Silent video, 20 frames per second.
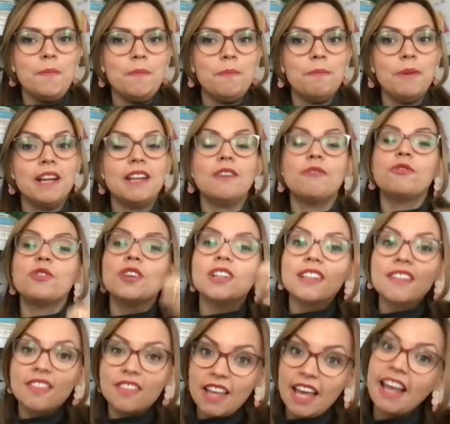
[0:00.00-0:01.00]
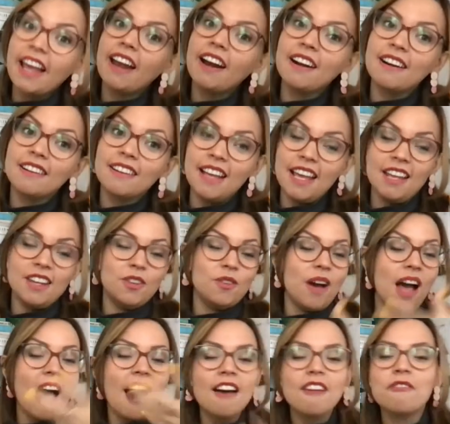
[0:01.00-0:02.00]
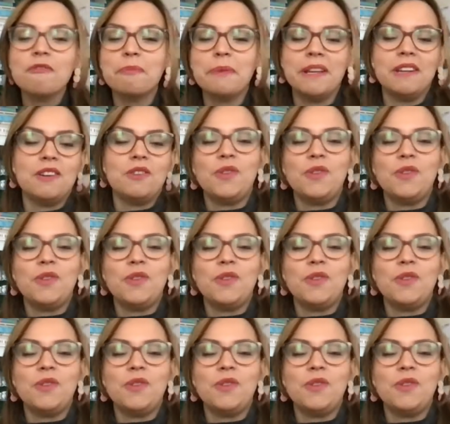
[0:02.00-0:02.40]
But if you're there and you have been